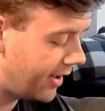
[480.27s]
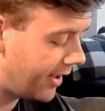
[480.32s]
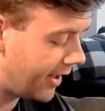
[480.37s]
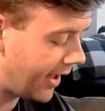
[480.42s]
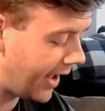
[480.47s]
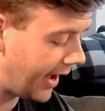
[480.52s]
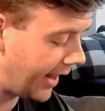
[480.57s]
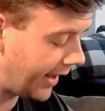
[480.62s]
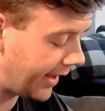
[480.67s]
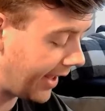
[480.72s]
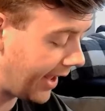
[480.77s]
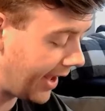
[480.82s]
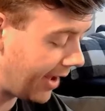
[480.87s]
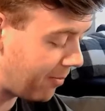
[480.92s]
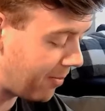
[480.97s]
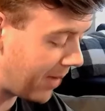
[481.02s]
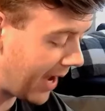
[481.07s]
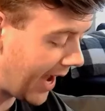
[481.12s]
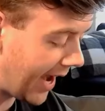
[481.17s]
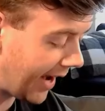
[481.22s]
And it
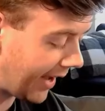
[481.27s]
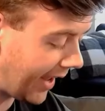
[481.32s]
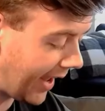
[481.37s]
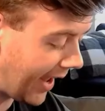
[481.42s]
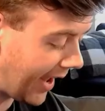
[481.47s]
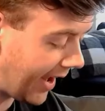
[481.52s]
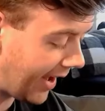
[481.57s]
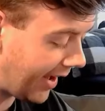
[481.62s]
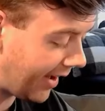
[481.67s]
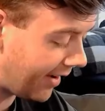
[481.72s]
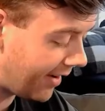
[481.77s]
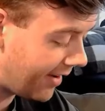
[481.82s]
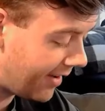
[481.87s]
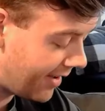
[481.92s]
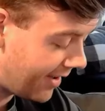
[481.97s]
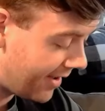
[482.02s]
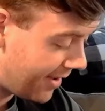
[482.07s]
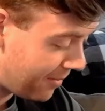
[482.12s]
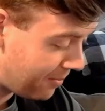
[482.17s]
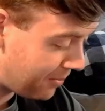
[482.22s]
came back a
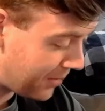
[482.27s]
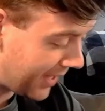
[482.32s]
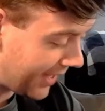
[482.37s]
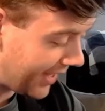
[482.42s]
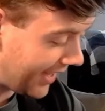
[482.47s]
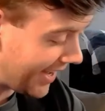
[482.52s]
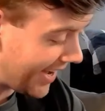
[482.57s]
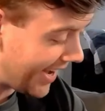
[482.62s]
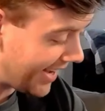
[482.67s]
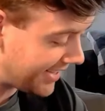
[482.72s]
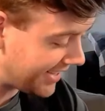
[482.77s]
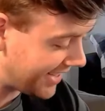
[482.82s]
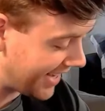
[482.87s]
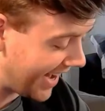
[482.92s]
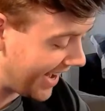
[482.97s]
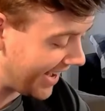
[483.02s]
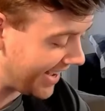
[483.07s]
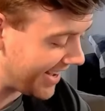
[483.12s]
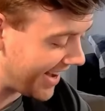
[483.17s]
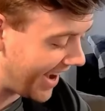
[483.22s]

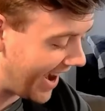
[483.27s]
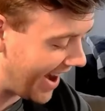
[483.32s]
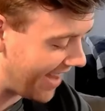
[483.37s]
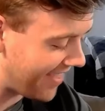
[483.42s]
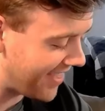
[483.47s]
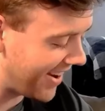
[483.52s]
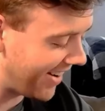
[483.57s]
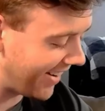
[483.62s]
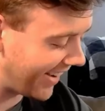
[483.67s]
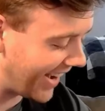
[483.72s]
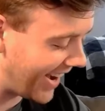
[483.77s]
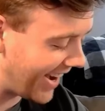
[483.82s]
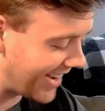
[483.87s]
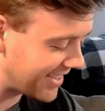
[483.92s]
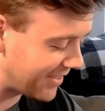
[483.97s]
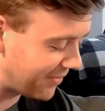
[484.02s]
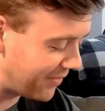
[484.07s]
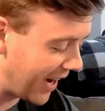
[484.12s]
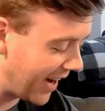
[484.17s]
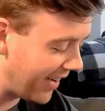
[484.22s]
PSA 9 there,
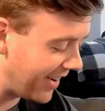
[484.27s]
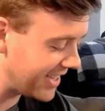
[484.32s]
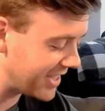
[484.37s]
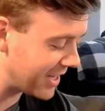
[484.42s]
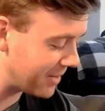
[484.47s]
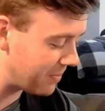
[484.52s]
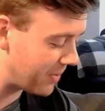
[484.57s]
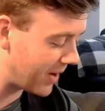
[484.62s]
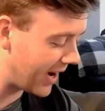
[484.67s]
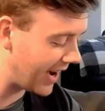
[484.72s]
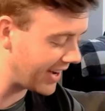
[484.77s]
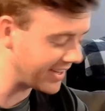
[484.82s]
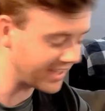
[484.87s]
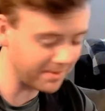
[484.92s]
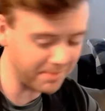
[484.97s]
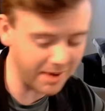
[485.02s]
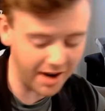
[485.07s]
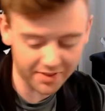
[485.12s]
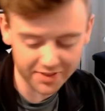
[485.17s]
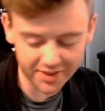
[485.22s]
guys. Very
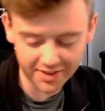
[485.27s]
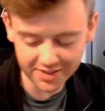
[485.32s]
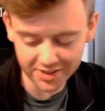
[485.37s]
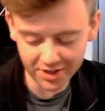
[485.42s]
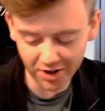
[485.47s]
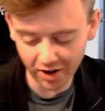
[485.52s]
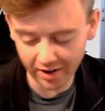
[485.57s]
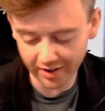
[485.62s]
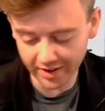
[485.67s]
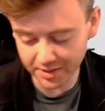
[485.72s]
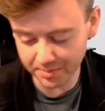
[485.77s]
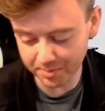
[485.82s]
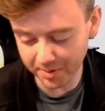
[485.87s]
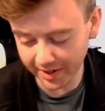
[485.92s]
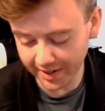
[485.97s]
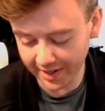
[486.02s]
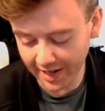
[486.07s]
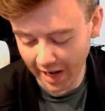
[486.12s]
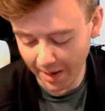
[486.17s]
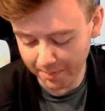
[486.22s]
surprised about this card. I was
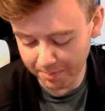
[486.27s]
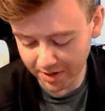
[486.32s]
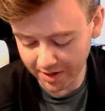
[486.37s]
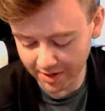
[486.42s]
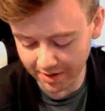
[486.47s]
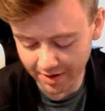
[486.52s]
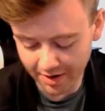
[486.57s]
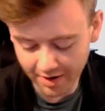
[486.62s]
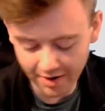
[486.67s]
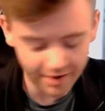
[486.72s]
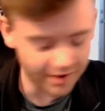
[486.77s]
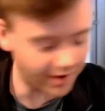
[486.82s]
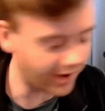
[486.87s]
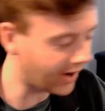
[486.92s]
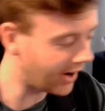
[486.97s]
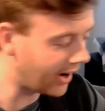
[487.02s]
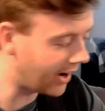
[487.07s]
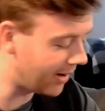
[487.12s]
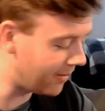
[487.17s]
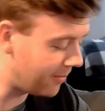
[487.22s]
pretty happy,
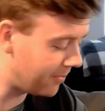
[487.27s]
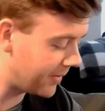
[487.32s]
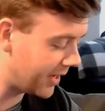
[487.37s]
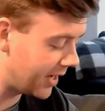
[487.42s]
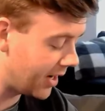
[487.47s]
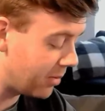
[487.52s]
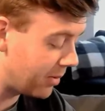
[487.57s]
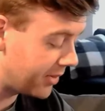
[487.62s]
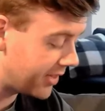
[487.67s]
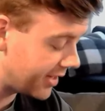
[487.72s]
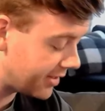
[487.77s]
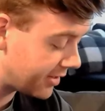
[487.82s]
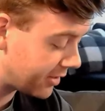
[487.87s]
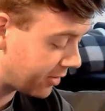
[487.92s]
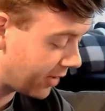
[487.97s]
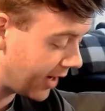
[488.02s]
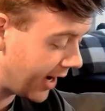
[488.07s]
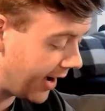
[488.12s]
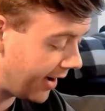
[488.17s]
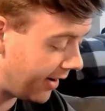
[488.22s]
with this
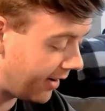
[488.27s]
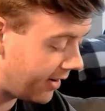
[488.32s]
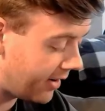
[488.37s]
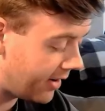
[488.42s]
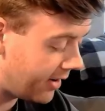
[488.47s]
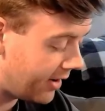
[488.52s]
grade.